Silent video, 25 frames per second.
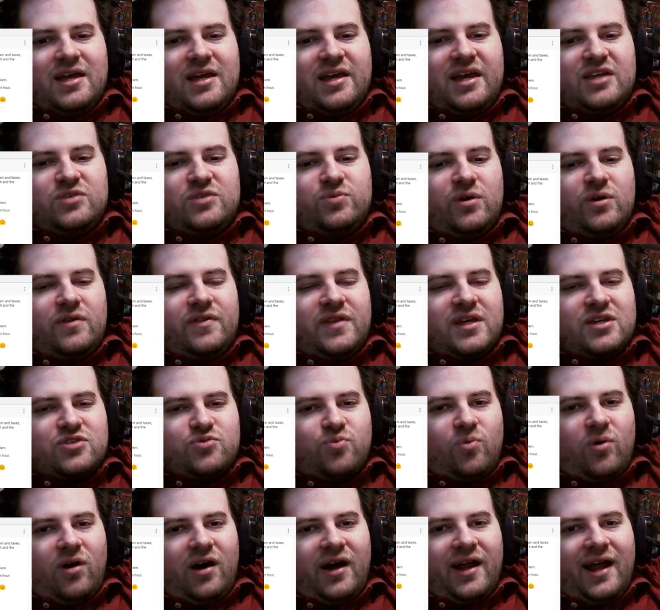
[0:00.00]
It's one of the things
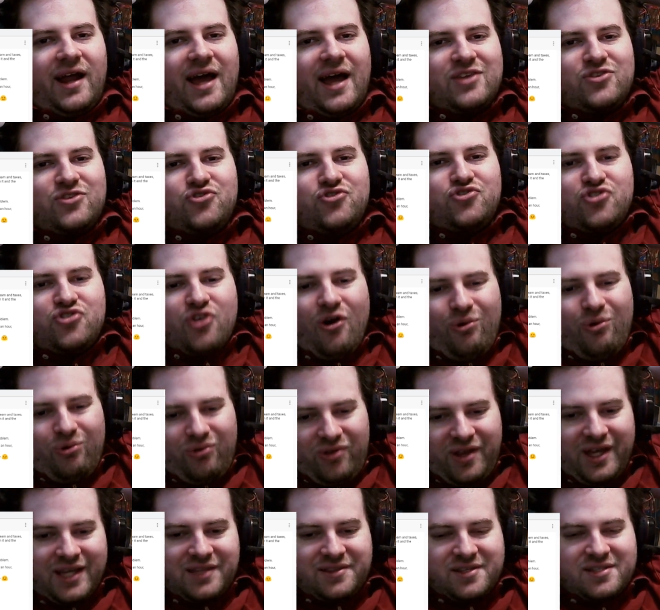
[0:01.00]
why I don't
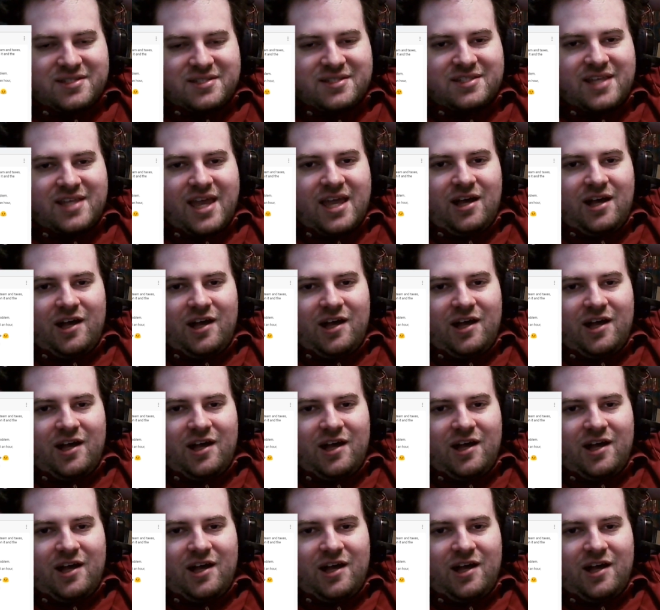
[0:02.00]
like the state